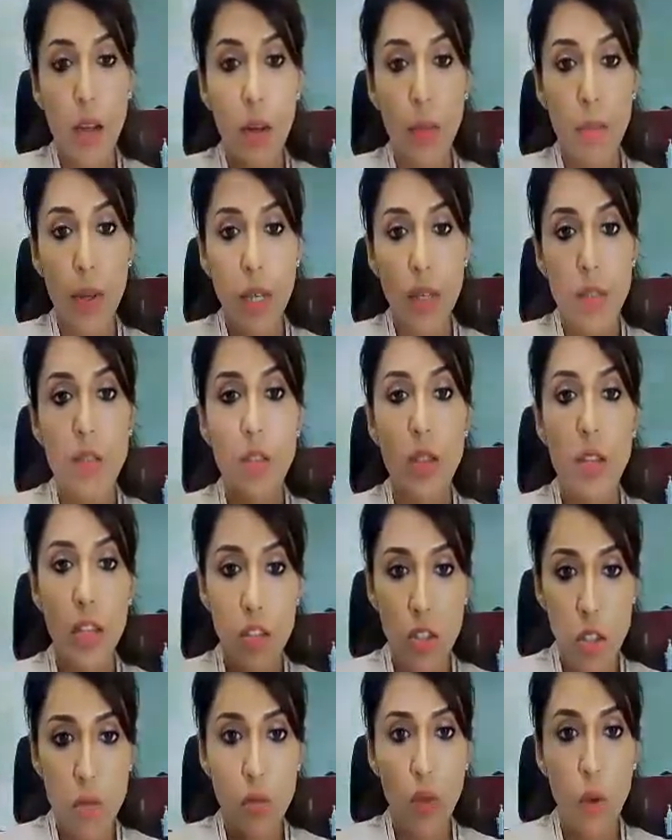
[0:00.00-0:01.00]
because you can
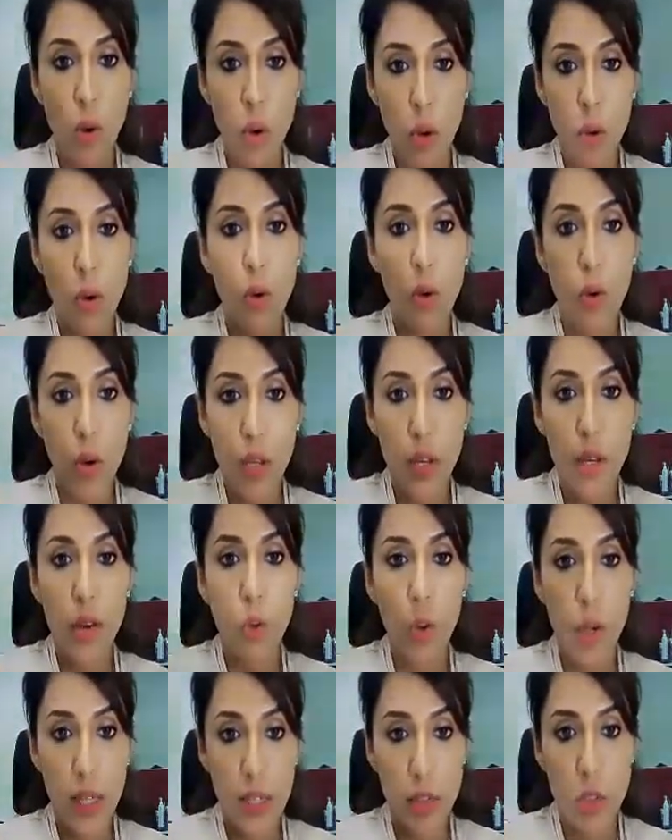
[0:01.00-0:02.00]
just follow,
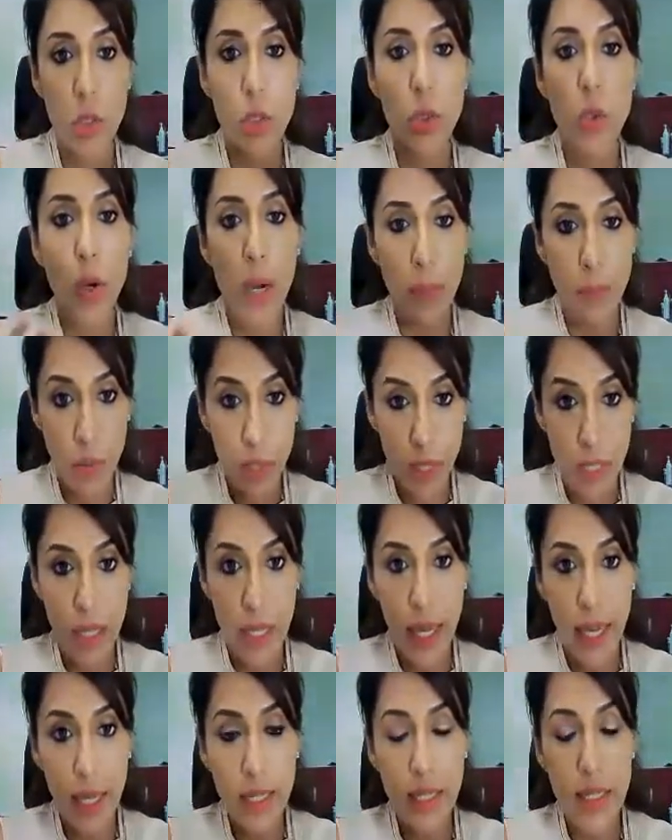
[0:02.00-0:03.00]
what is due up to the
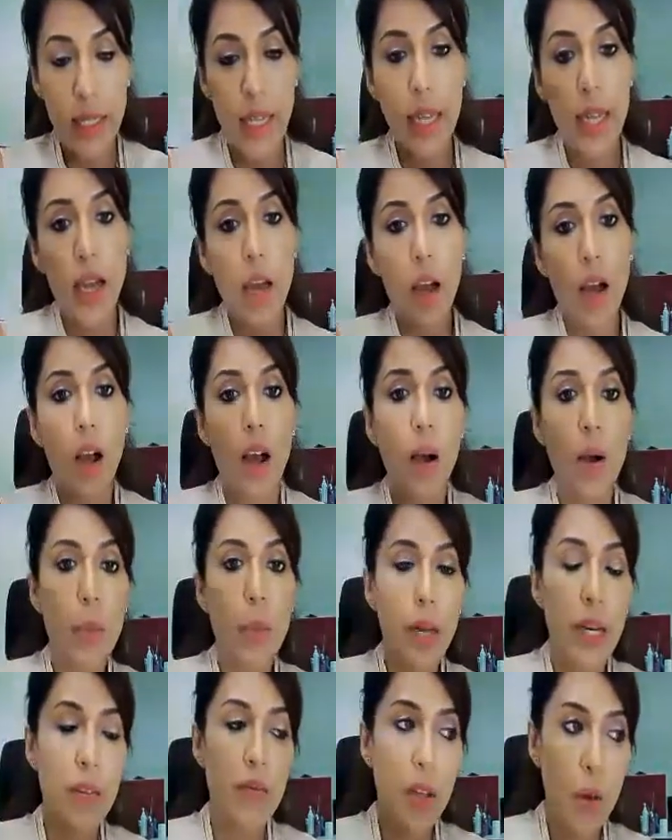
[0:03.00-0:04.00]
date.
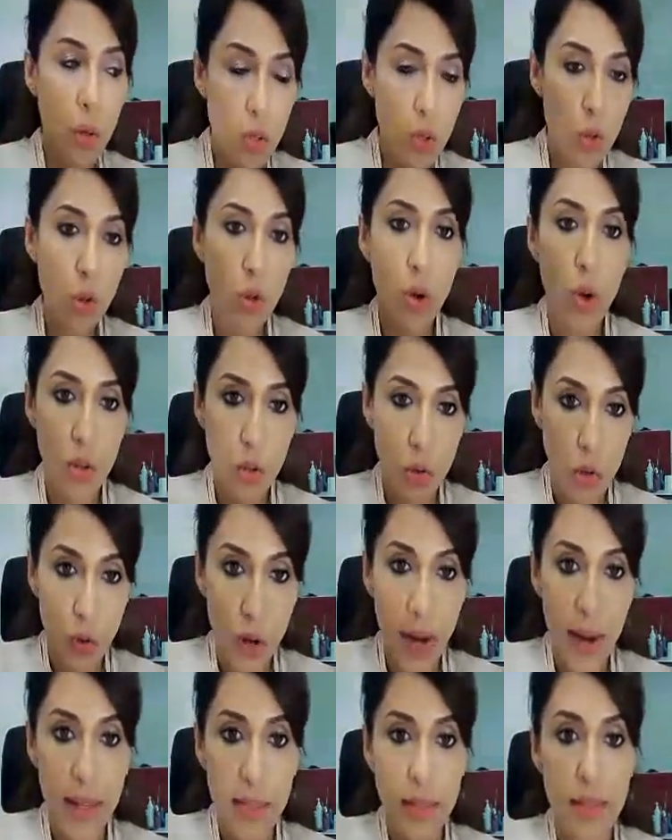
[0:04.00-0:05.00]
But if there was no
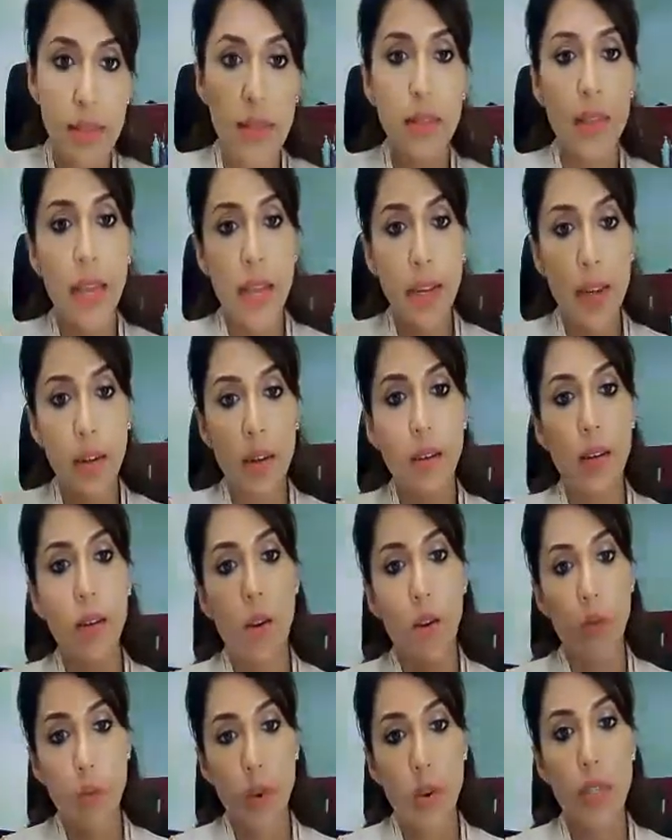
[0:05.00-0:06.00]
contract, then
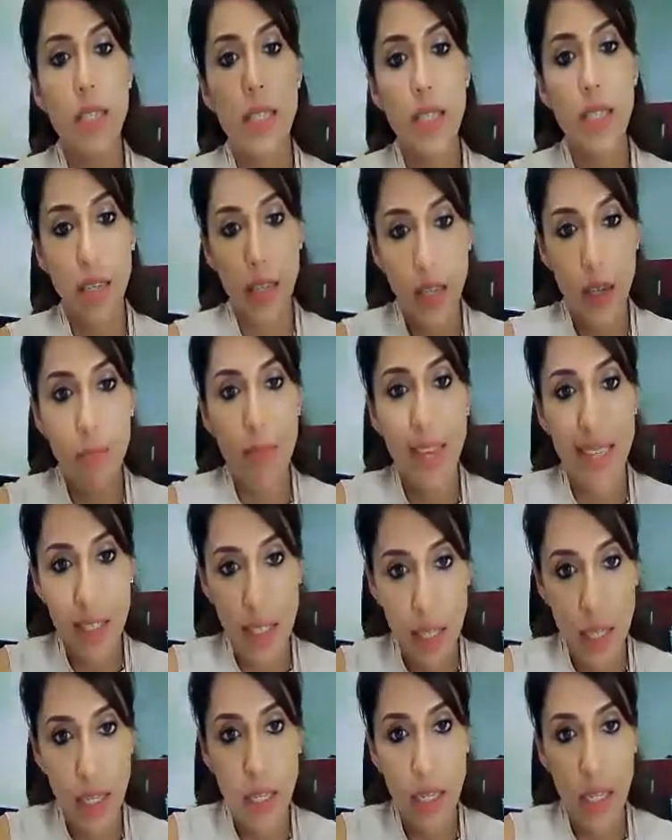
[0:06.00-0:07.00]
of course it can get
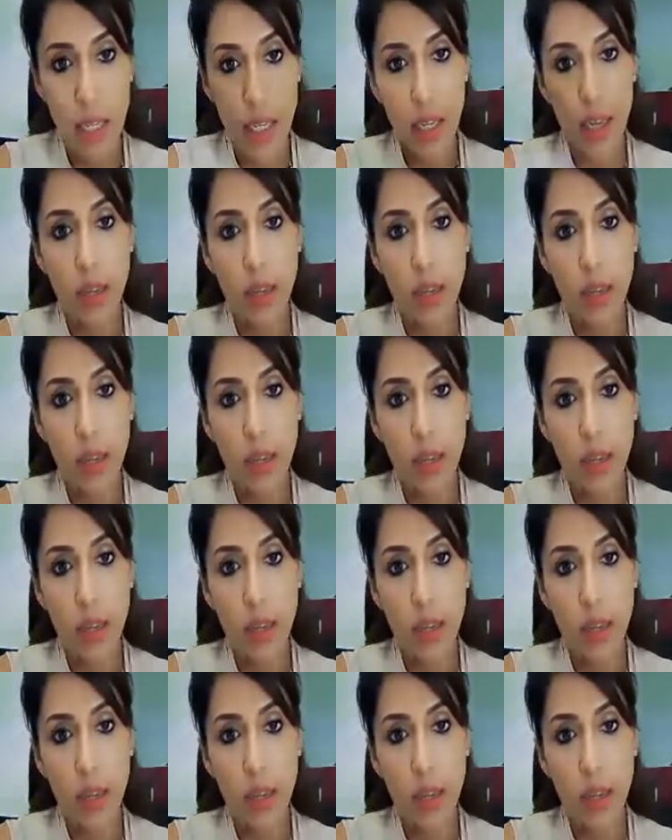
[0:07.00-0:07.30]
messy,